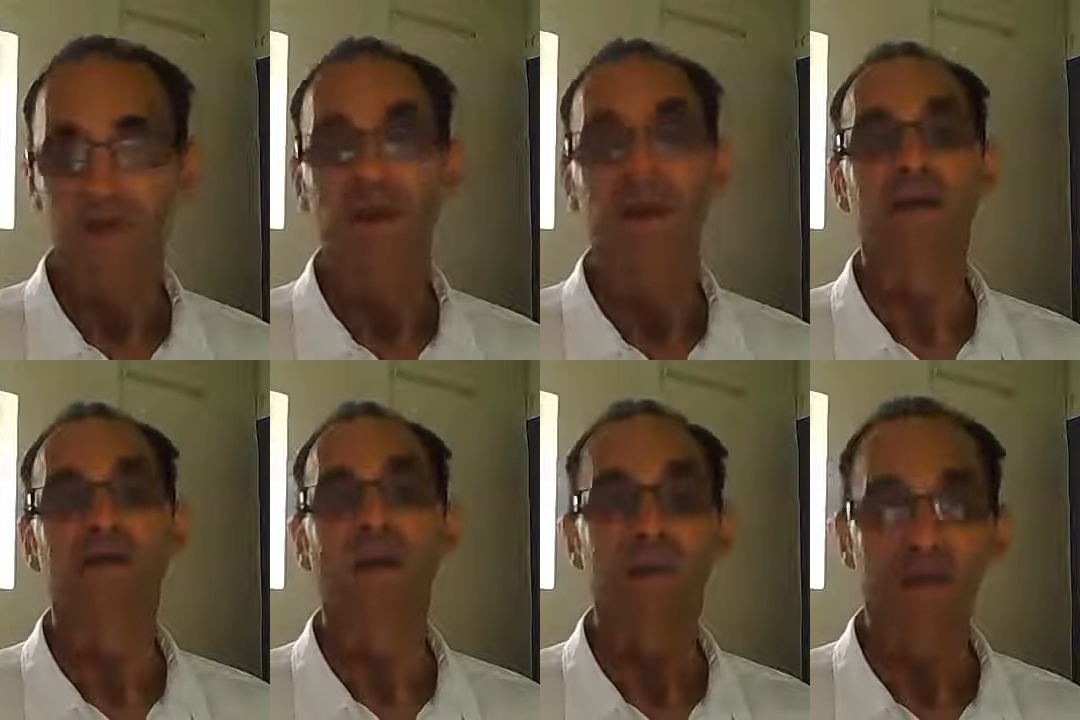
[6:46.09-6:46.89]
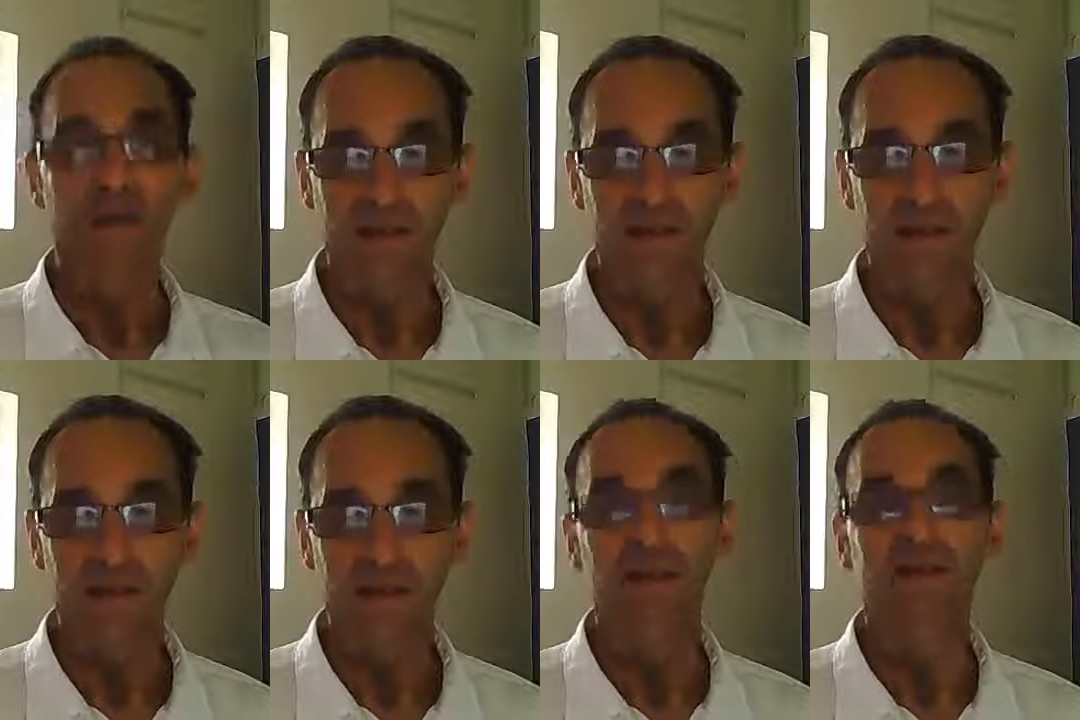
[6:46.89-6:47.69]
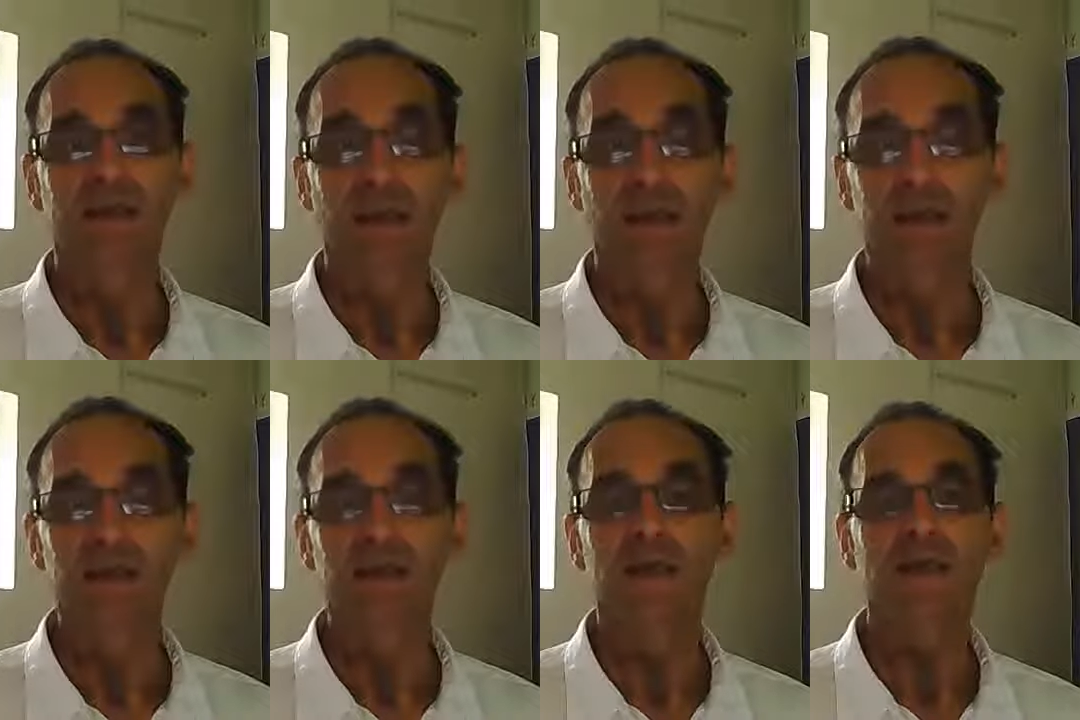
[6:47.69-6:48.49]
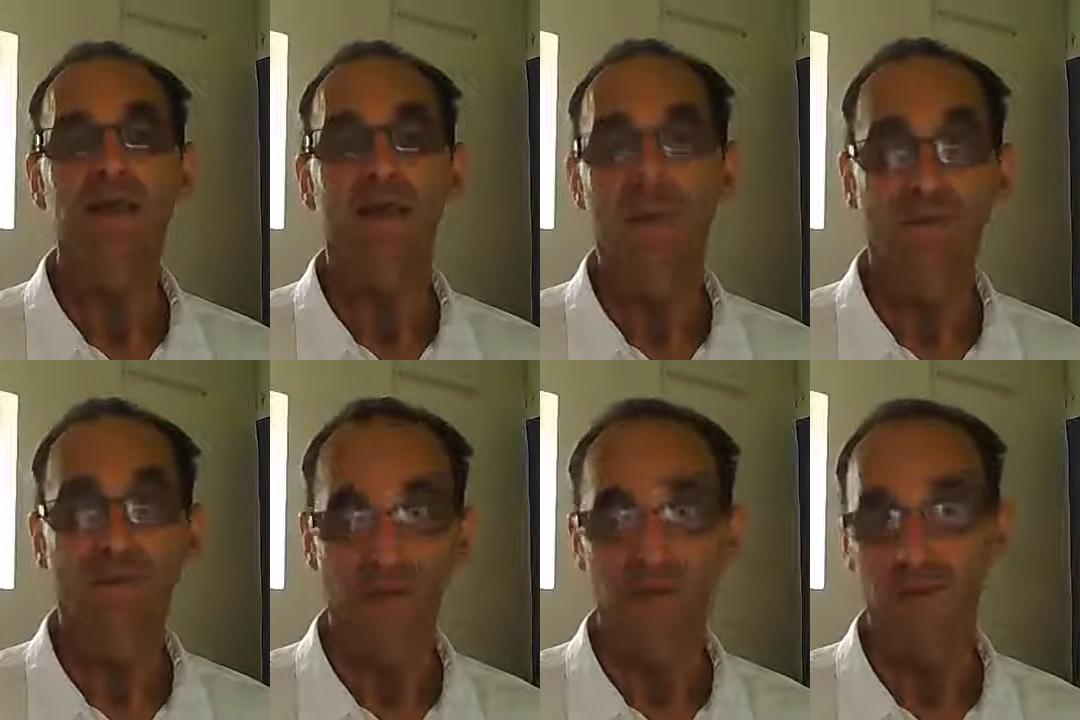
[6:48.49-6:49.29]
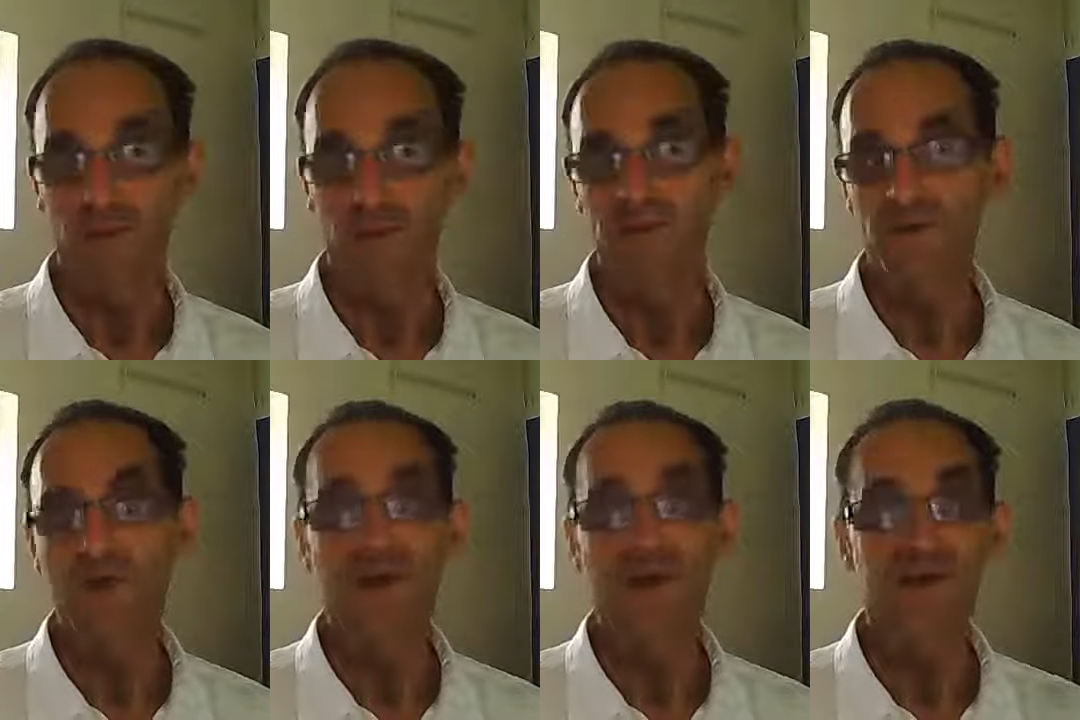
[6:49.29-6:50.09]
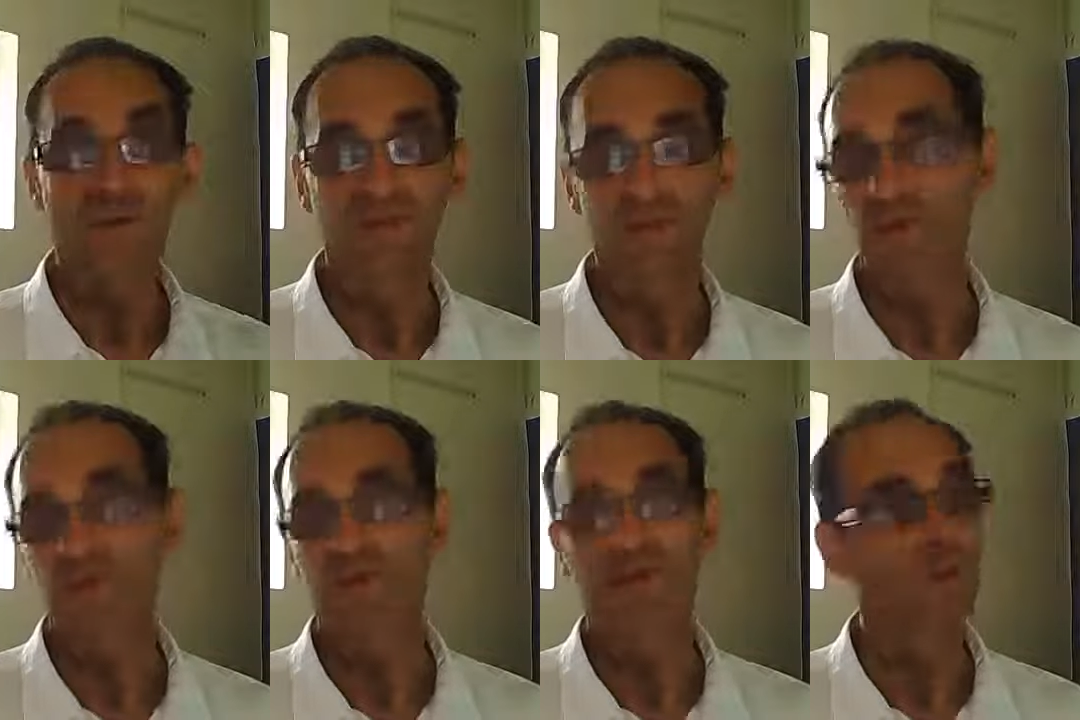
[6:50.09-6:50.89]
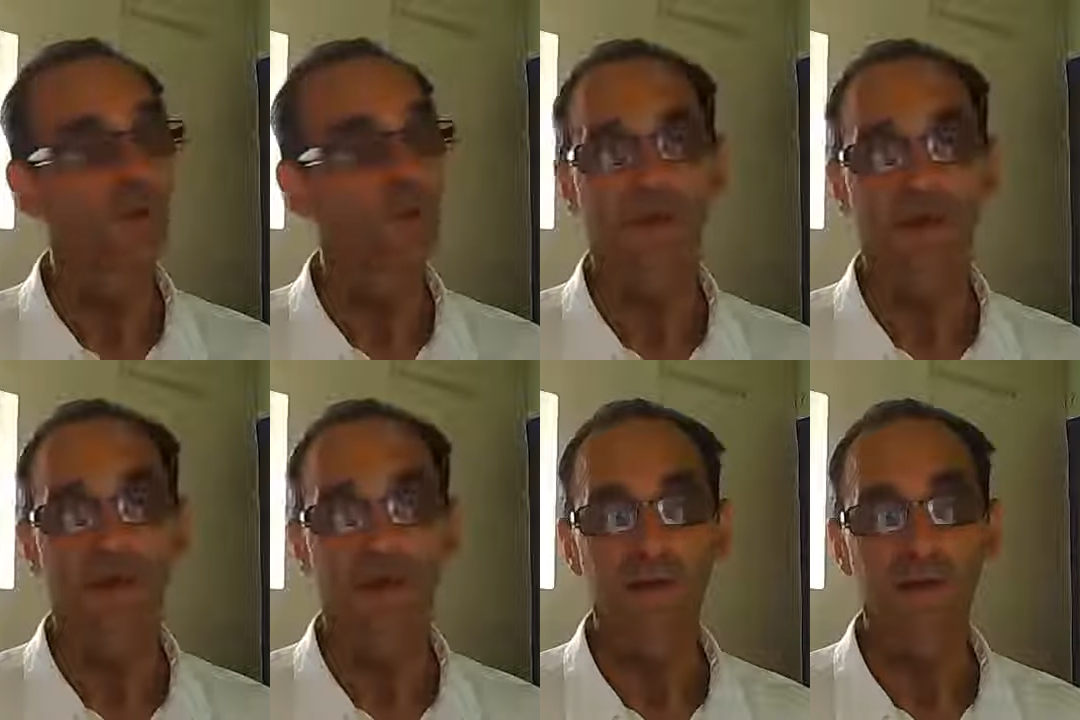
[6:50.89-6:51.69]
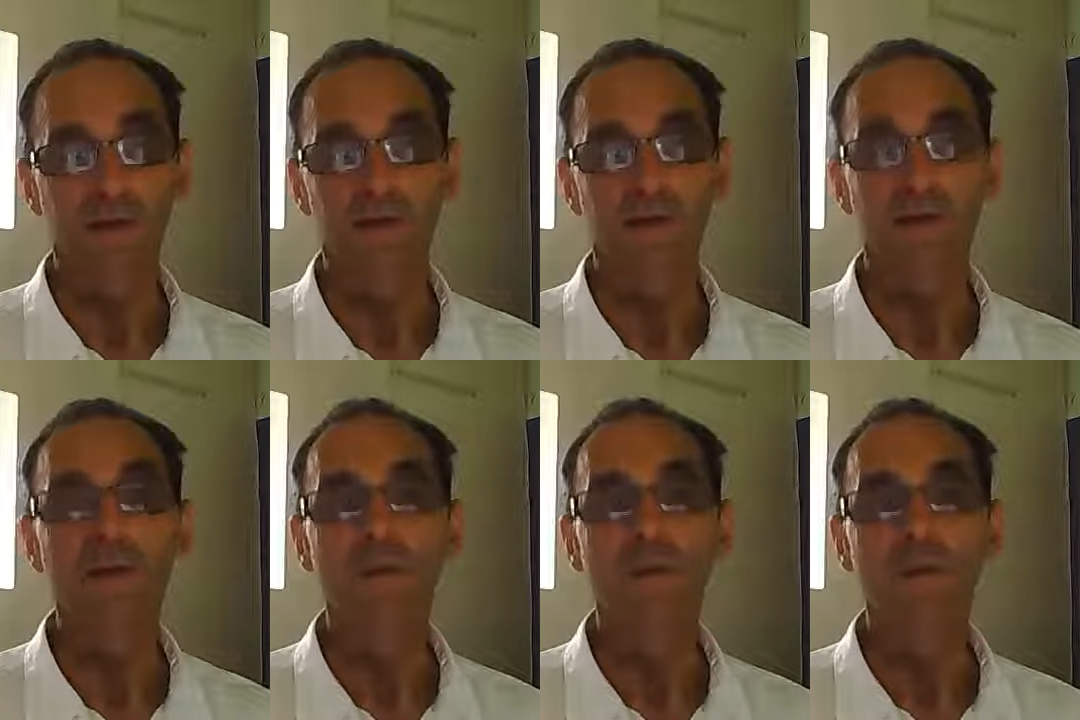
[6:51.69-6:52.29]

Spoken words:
and updating daily some figures and some features on our websites. You know,